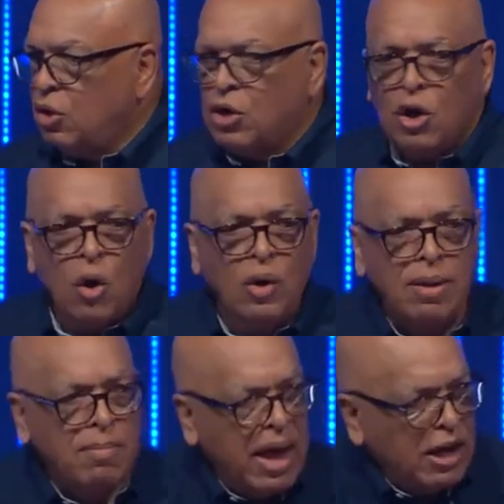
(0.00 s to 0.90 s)
You can
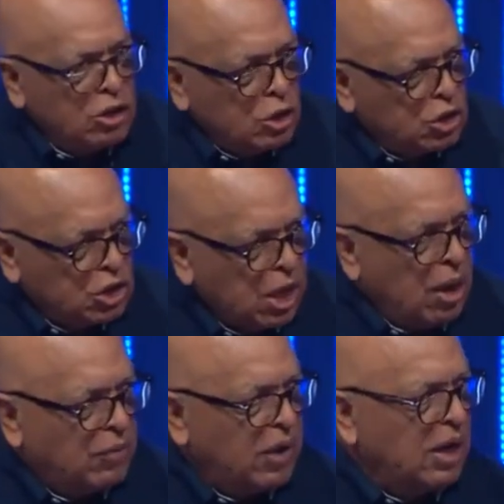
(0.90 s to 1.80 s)
only manage
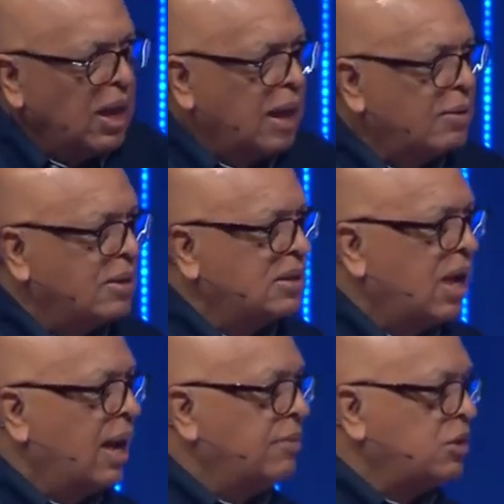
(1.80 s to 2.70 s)
yourself in light of the
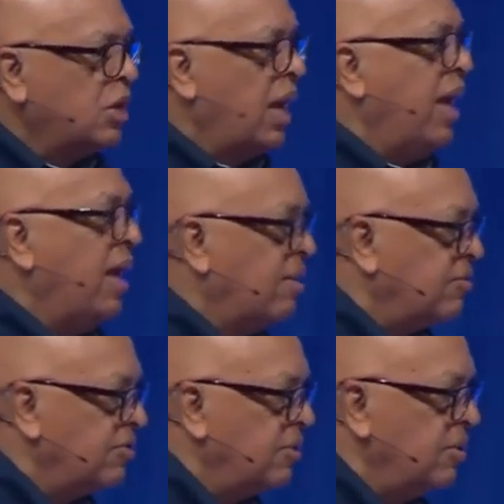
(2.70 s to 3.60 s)
time that you
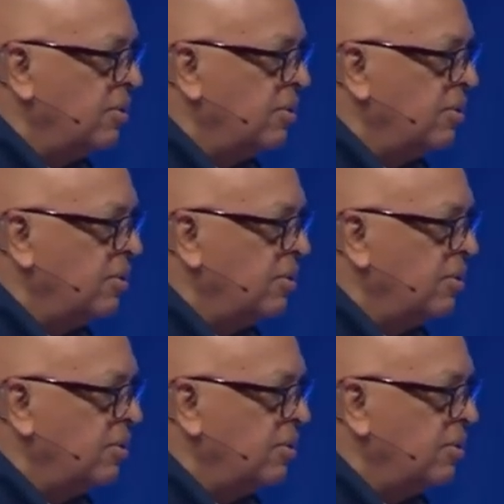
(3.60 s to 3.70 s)
have.